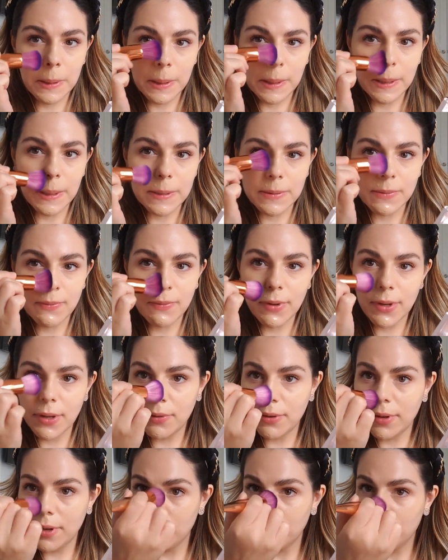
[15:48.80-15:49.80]
it's
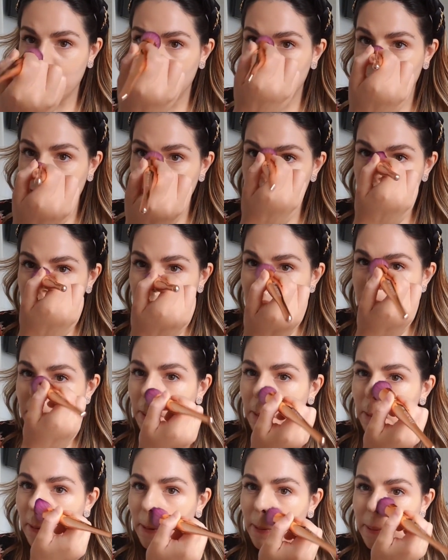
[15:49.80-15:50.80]
very fast,
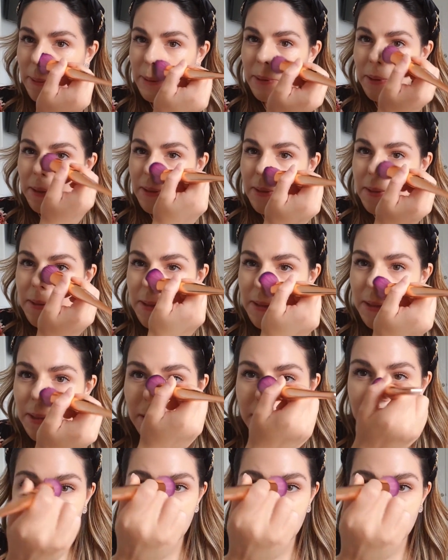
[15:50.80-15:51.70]
as you can see.